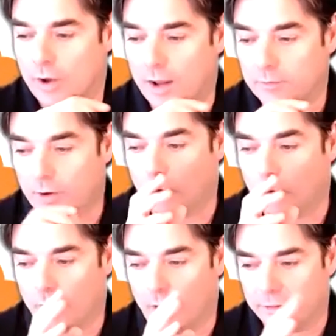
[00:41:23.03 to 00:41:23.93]
And
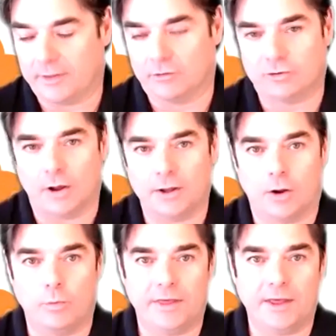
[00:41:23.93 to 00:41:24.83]
what I think there is,
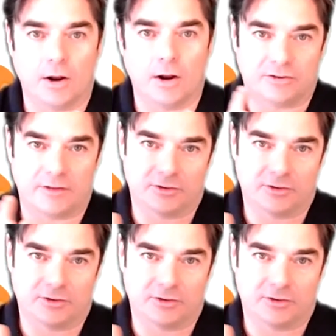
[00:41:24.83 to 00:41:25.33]
within an ISA,